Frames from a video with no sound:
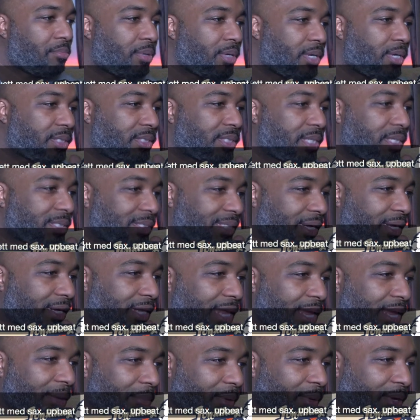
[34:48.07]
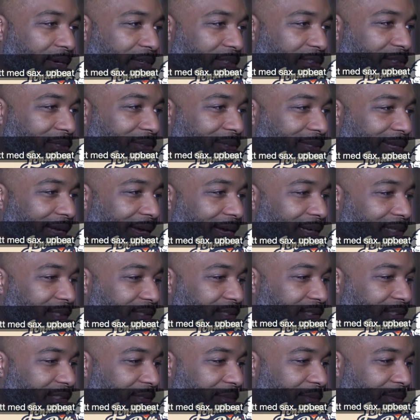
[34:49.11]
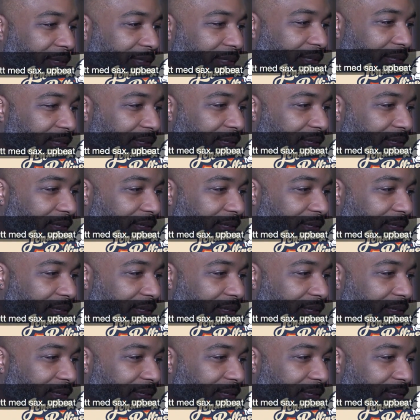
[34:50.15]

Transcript: But it says that came out in 2000 or something like